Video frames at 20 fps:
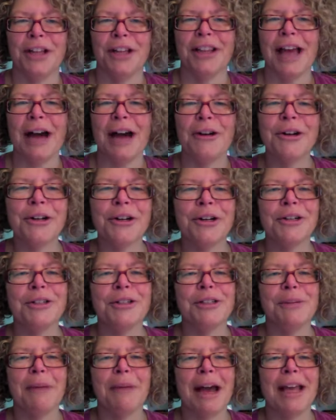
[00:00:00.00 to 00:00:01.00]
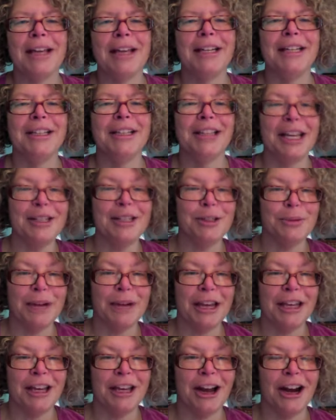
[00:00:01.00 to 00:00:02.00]
and she wasn't going to let me buy
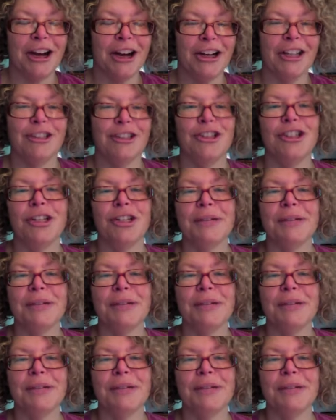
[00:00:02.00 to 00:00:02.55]
any sock